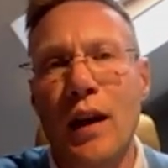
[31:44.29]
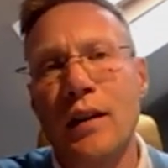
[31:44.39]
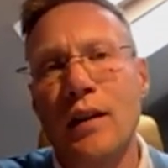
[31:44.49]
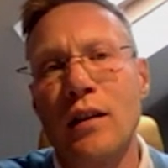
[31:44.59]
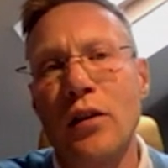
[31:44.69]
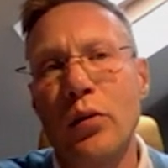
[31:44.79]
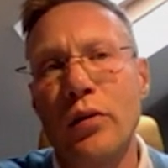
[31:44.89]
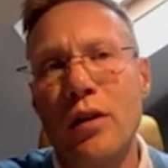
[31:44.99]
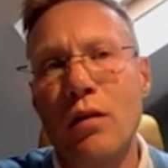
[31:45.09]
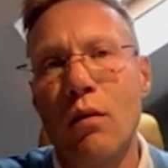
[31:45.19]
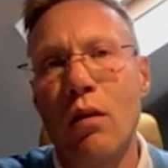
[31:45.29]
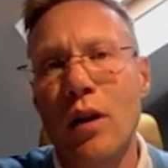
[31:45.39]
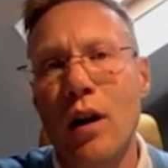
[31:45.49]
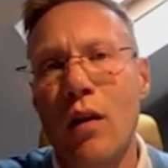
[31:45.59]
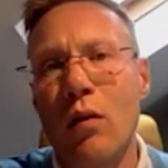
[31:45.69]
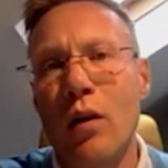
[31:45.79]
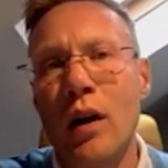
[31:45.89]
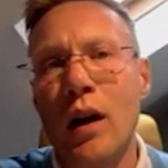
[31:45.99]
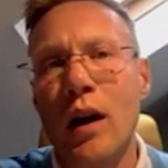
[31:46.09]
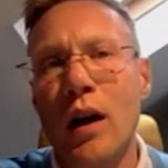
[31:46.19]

and included all our